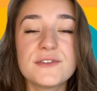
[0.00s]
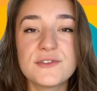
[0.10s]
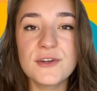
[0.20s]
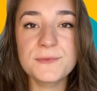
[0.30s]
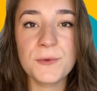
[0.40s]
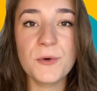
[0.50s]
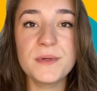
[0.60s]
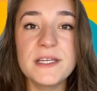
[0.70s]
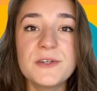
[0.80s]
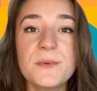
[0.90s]
don't
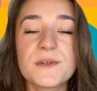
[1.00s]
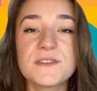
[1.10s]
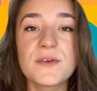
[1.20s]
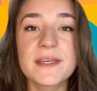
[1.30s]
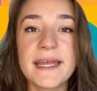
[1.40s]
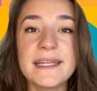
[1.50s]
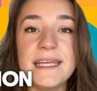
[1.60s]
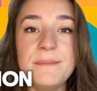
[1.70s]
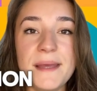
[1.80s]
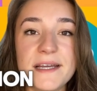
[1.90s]
worry, you will still get
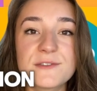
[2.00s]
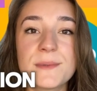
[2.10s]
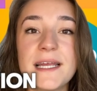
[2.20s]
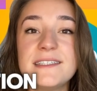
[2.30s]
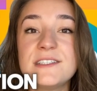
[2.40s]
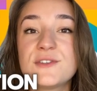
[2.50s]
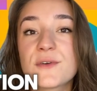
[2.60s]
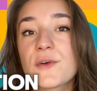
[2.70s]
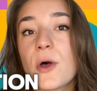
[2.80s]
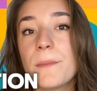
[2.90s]
emails related to
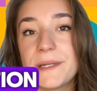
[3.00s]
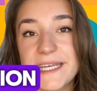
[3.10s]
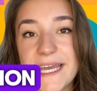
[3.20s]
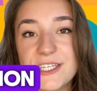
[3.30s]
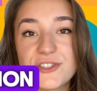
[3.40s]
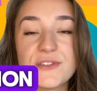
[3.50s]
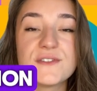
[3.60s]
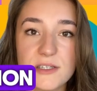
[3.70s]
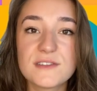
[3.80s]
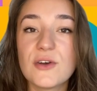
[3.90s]
your
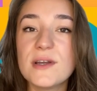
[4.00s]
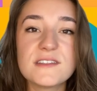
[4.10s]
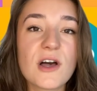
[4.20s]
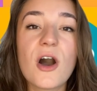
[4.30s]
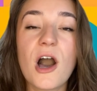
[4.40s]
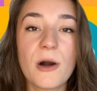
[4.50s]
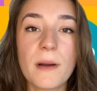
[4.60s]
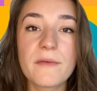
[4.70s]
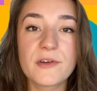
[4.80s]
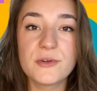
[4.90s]
applications. So it's
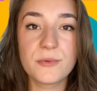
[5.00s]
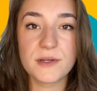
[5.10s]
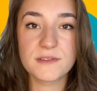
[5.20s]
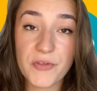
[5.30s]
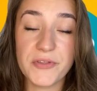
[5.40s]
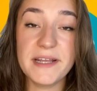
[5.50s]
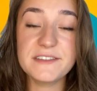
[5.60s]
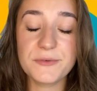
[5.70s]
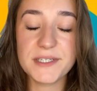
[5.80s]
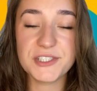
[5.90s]
however you want. The
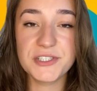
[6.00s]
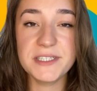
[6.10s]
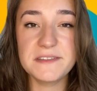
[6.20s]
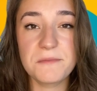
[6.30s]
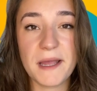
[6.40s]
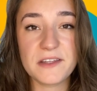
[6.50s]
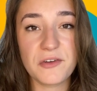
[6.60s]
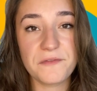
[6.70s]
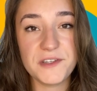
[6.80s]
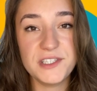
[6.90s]
next question is about
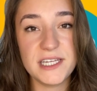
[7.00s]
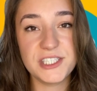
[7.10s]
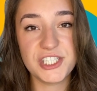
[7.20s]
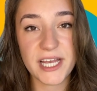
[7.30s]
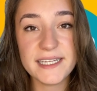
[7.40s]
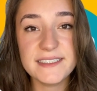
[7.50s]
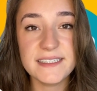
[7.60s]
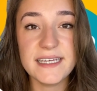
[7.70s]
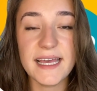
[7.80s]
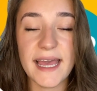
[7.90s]

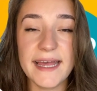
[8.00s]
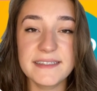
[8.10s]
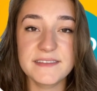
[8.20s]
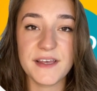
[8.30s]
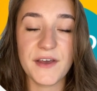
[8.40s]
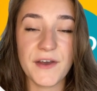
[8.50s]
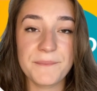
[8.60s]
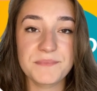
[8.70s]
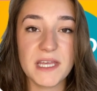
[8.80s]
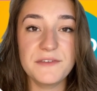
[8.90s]
confidentiality, and
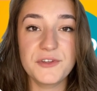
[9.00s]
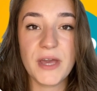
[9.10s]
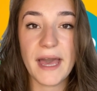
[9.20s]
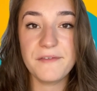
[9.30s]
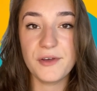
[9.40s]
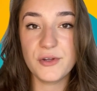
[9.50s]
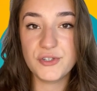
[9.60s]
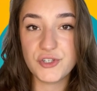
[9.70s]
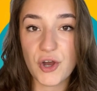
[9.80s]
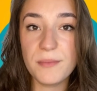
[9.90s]
if you have a
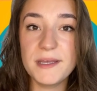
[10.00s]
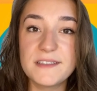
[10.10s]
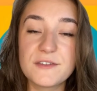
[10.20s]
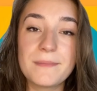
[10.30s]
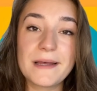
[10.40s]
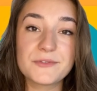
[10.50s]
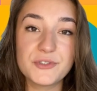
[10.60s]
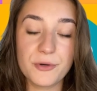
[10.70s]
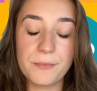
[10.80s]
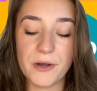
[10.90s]
job, it's about
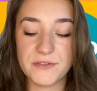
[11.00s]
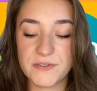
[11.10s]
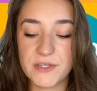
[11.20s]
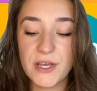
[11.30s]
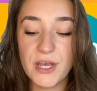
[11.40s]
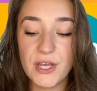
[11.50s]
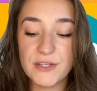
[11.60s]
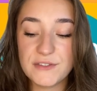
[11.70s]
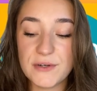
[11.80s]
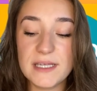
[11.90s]
your boss.
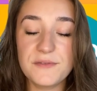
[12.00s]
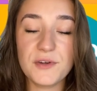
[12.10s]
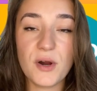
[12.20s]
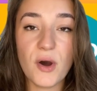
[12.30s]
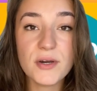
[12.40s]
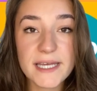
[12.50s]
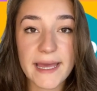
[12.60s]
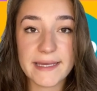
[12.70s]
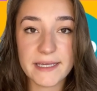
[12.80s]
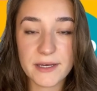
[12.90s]
So if you're
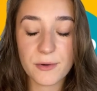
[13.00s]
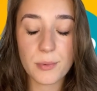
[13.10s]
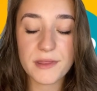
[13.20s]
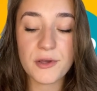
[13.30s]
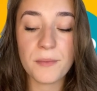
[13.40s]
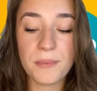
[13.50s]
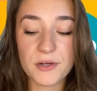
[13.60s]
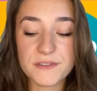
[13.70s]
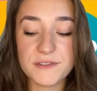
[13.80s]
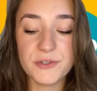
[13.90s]
okay with your
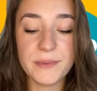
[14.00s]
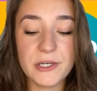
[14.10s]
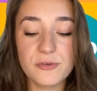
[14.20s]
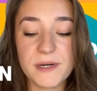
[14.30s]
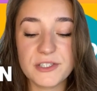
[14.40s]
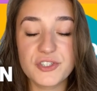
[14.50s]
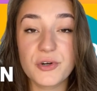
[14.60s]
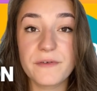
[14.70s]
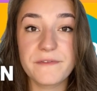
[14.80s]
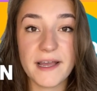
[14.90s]
boss knowing about
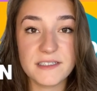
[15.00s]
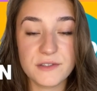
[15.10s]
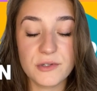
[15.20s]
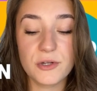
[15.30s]
your Visale